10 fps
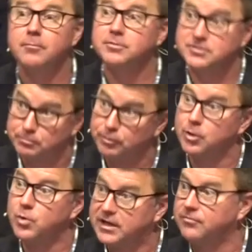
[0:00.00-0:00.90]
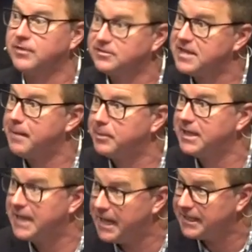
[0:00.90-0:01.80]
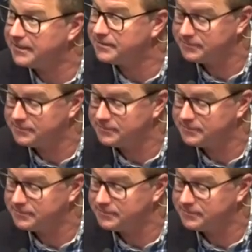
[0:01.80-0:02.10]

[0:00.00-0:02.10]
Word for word: but some pretty wicked things happen at night.